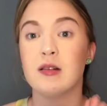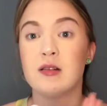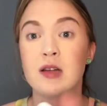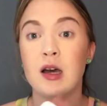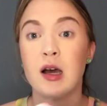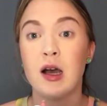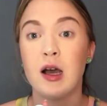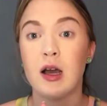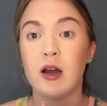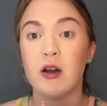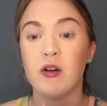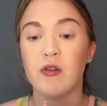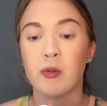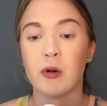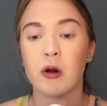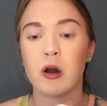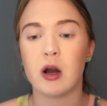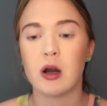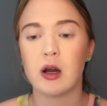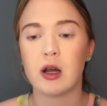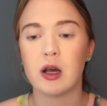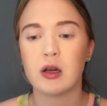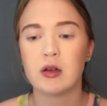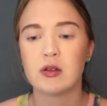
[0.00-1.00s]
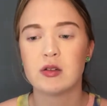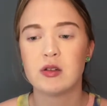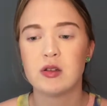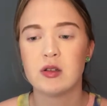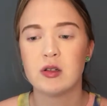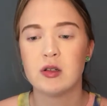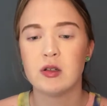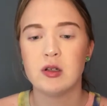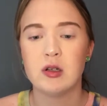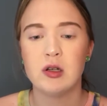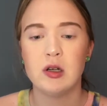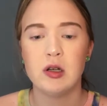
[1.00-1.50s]
ton of product.
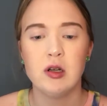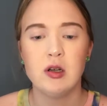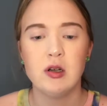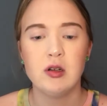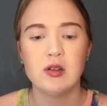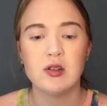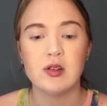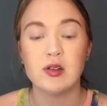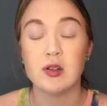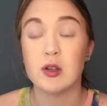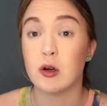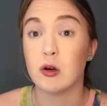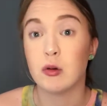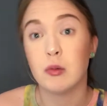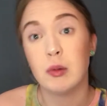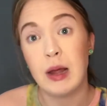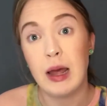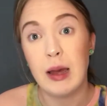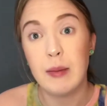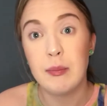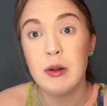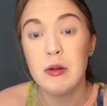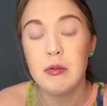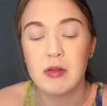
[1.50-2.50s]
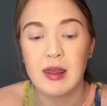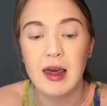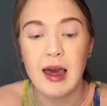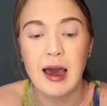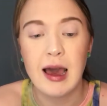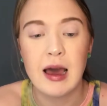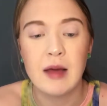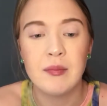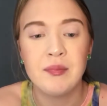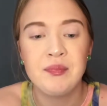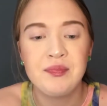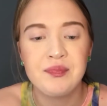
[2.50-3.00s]
So happy with that.